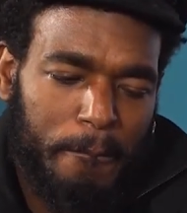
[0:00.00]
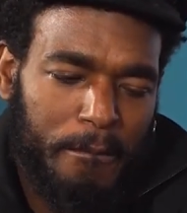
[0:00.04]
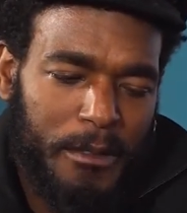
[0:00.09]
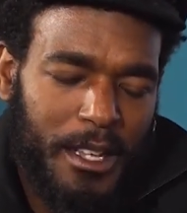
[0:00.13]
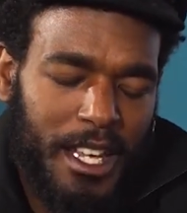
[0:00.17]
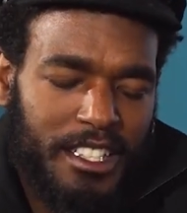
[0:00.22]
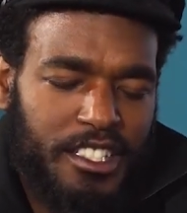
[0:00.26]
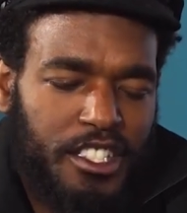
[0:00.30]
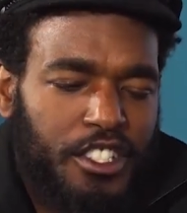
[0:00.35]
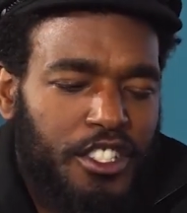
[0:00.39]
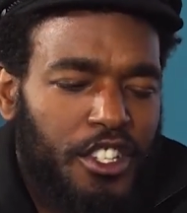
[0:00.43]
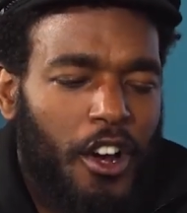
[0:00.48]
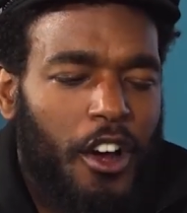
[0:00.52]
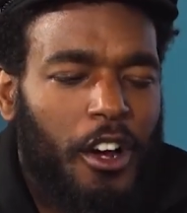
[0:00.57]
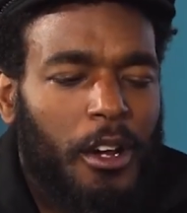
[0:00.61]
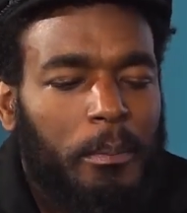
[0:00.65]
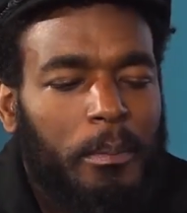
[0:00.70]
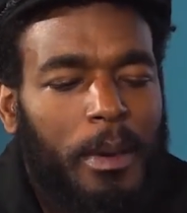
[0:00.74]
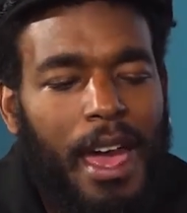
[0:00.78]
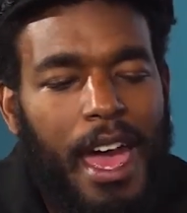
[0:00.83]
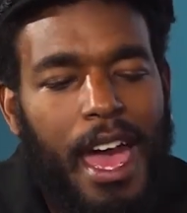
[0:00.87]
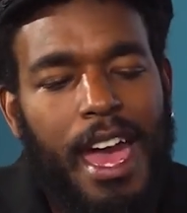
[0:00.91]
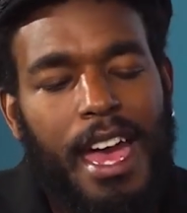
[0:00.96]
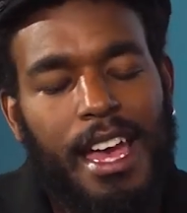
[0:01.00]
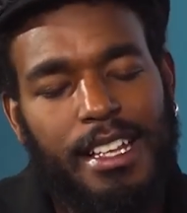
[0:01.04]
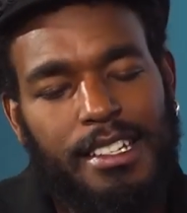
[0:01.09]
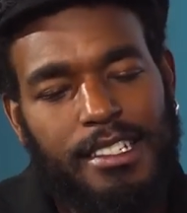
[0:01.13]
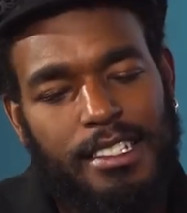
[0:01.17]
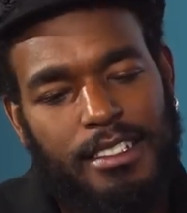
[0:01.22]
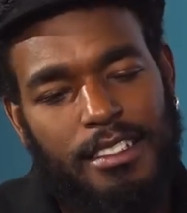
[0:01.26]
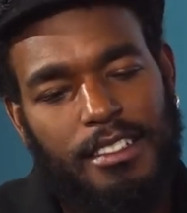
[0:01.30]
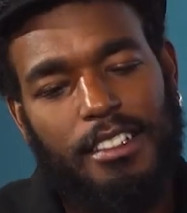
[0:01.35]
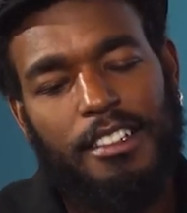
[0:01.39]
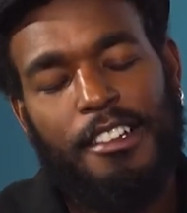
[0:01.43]
he has a dark
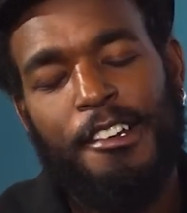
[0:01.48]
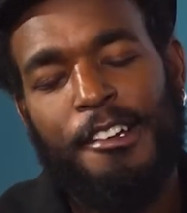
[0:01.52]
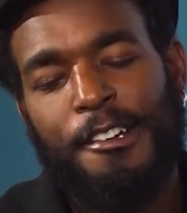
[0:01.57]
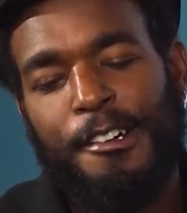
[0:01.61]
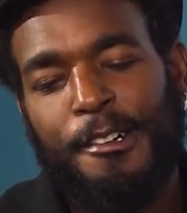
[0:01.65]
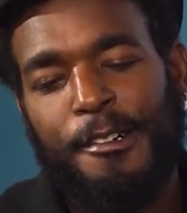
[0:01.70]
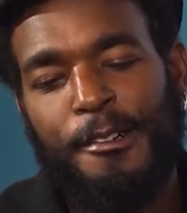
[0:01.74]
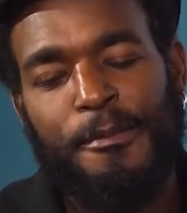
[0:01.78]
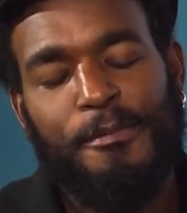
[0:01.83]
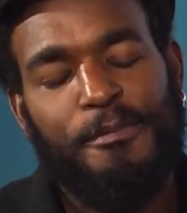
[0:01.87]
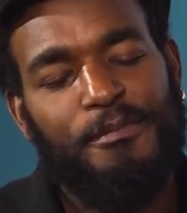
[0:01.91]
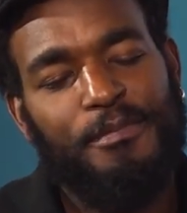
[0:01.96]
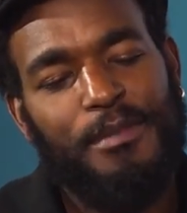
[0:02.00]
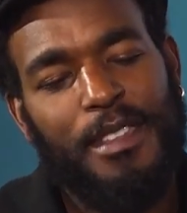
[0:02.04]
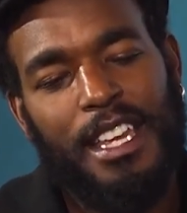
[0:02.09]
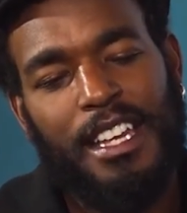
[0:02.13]
past, um,